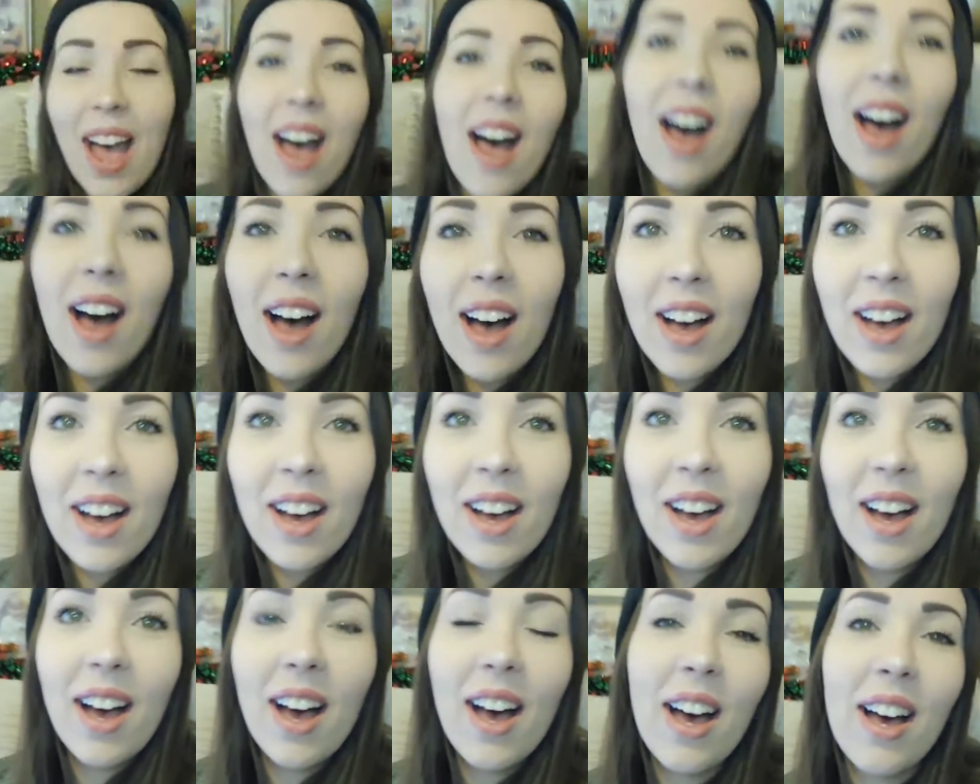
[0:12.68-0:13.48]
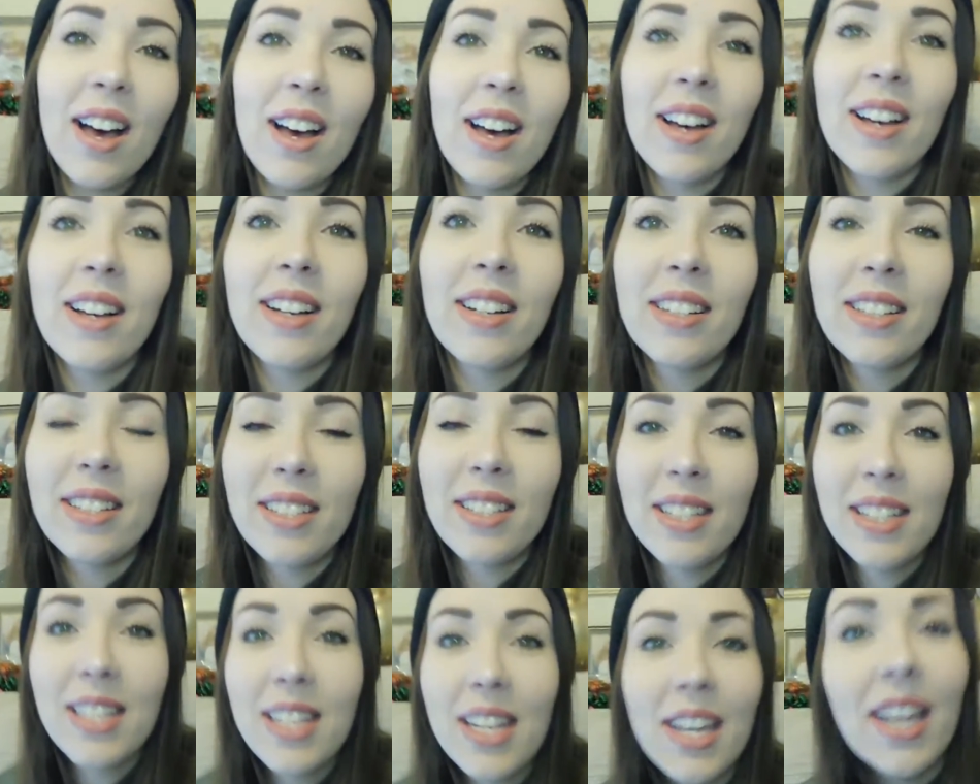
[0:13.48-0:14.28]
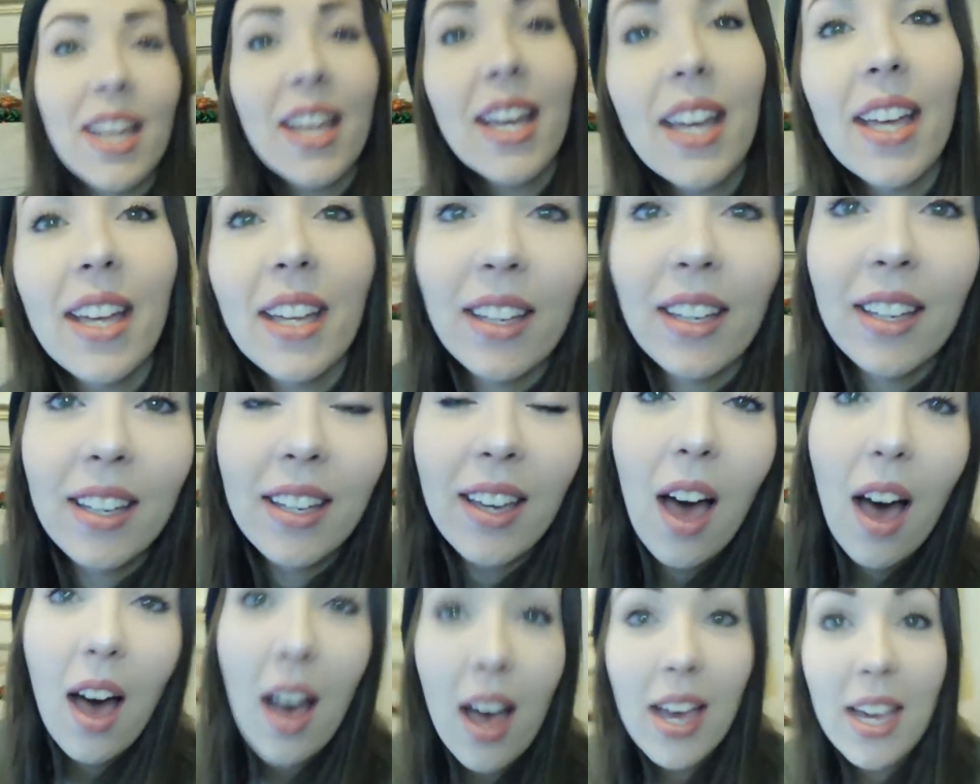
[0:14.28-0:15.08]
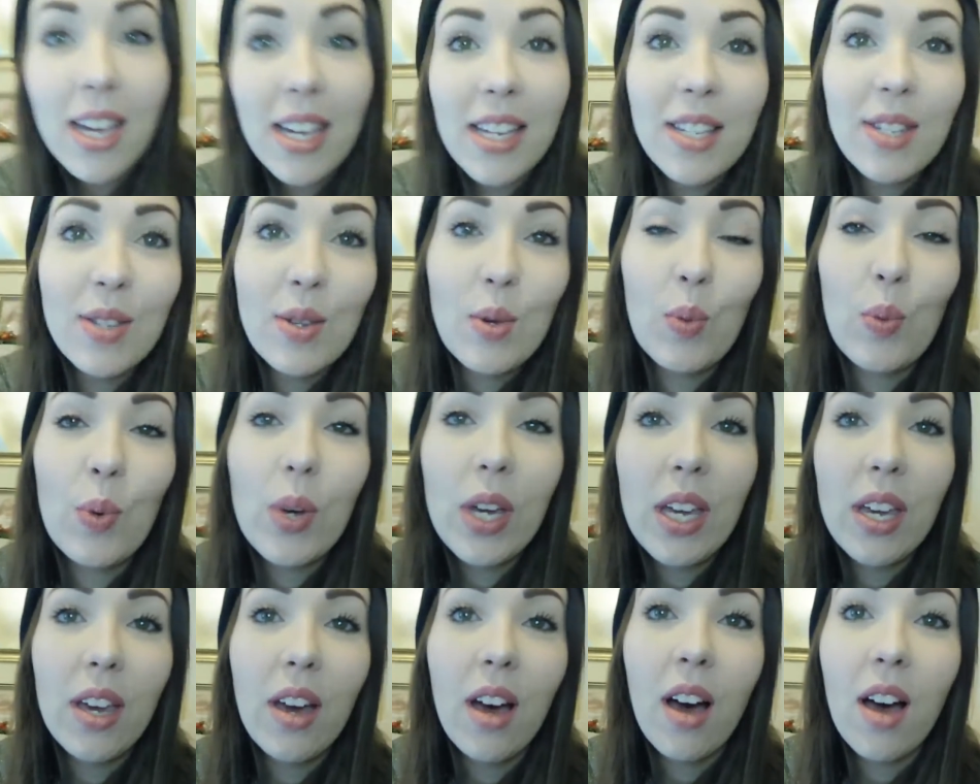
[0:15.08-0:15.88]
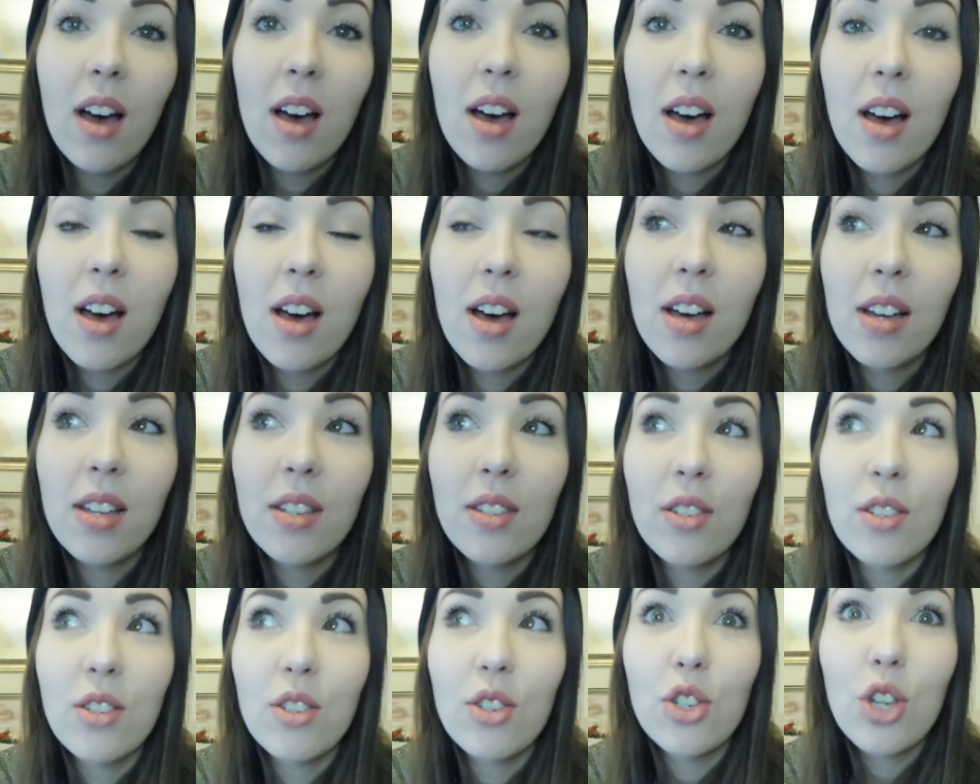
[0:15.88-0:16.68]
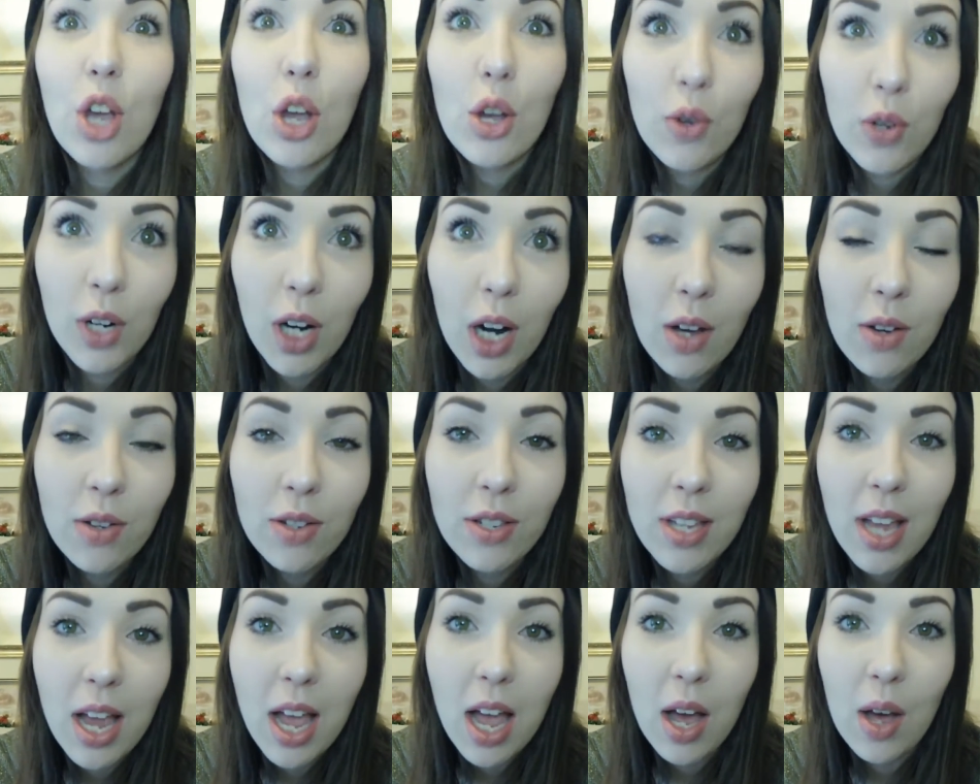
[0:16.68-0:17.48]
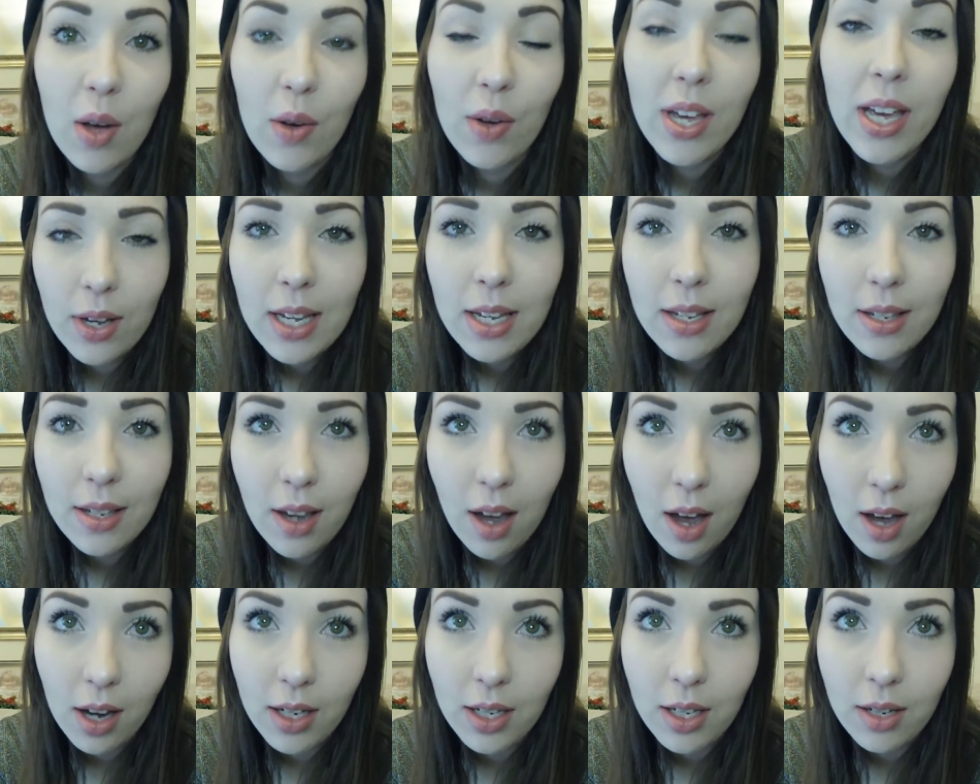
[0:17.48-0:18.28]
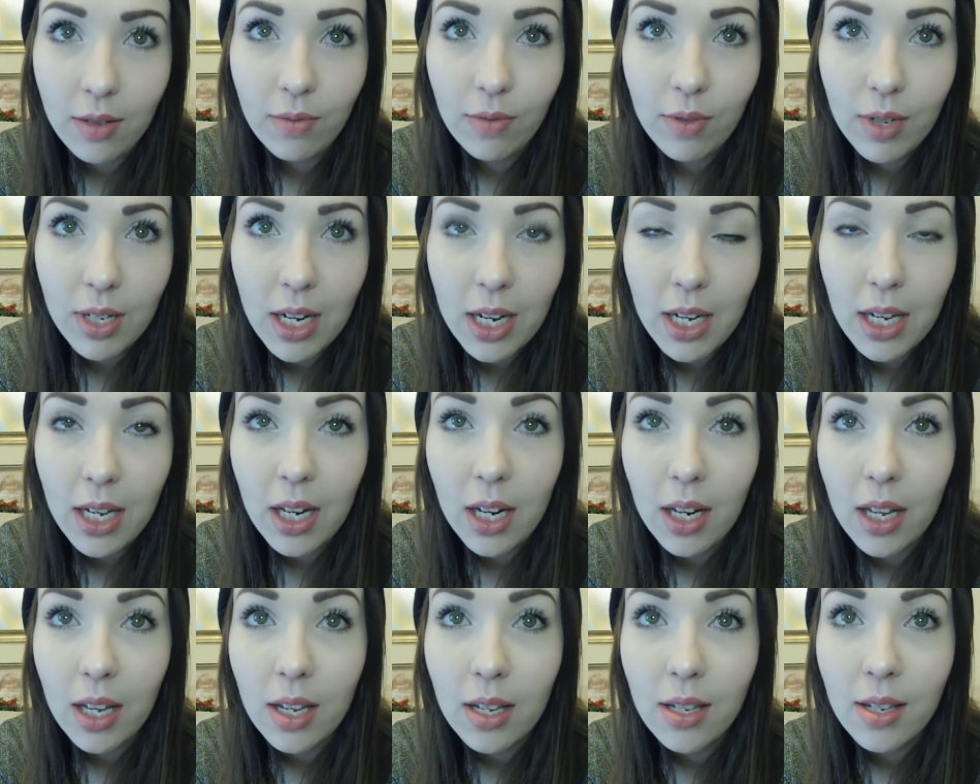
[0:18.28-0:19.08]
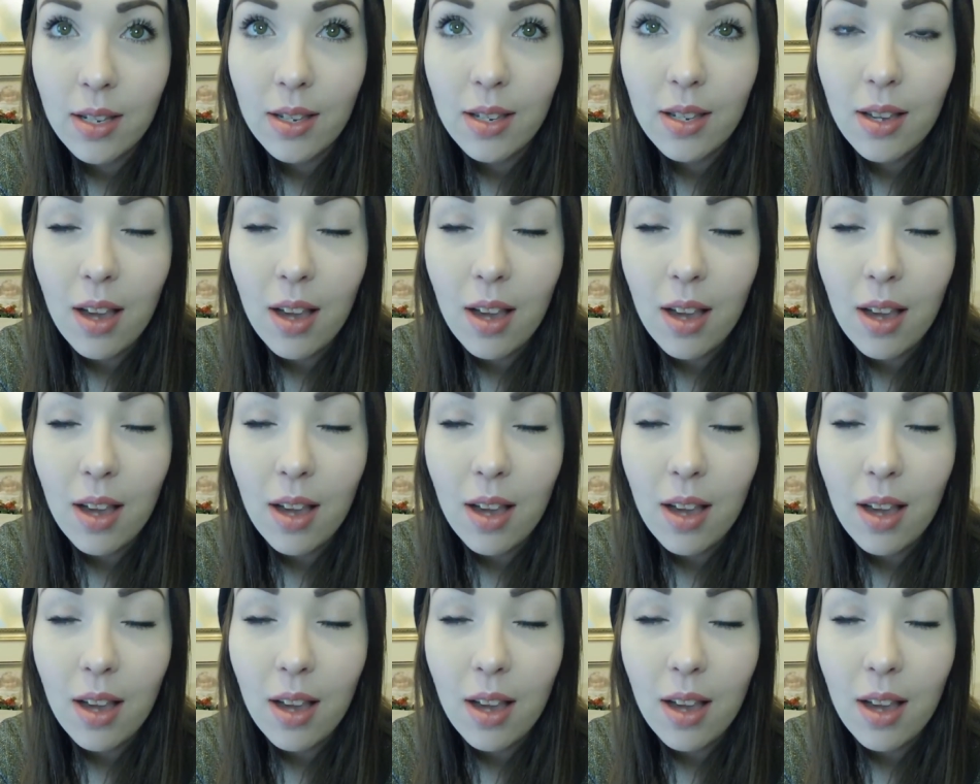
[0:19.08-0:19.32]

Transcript: Oh, oh ah, ah, dear. Guys, we are so close now. It is kind of ridiculous.